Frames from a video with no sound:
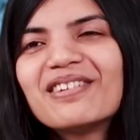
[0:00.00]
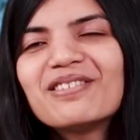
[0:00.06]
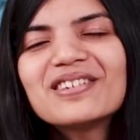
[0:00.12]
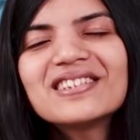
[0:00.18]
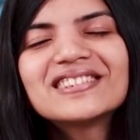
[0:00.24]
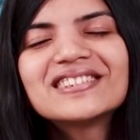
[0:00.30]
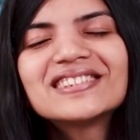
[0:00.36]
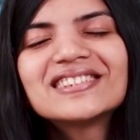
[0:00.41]
It
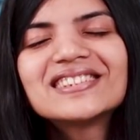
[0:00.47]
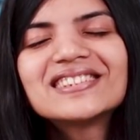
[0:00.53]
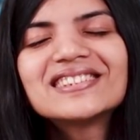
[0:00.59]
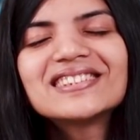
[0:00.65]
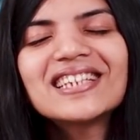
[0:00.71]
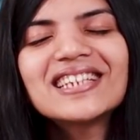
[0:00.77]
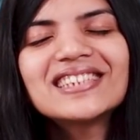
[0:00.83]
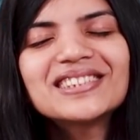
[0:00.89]
was
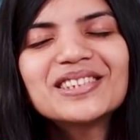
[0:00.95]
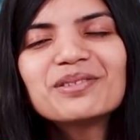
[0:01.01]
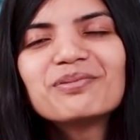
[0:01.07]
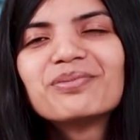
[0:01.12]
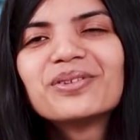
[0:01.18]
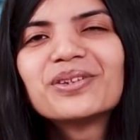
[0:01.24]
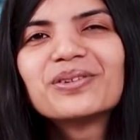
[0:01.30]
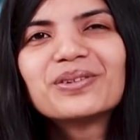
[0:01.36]
such a
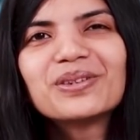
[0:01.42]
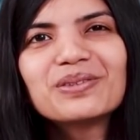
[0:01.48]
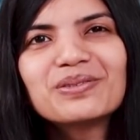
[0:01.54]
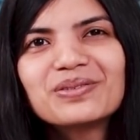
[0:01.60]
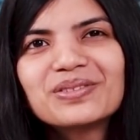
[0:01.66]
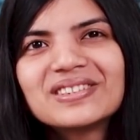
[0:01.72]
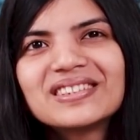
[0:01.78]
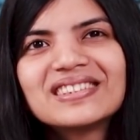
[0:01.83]

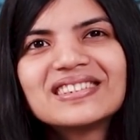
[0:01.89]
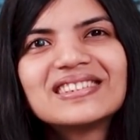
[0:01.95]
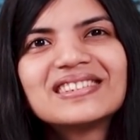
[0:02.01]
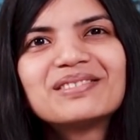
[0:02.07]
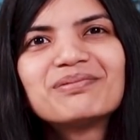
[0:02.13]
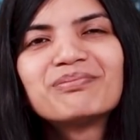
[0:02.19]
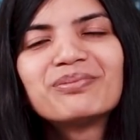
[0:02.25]
beautiful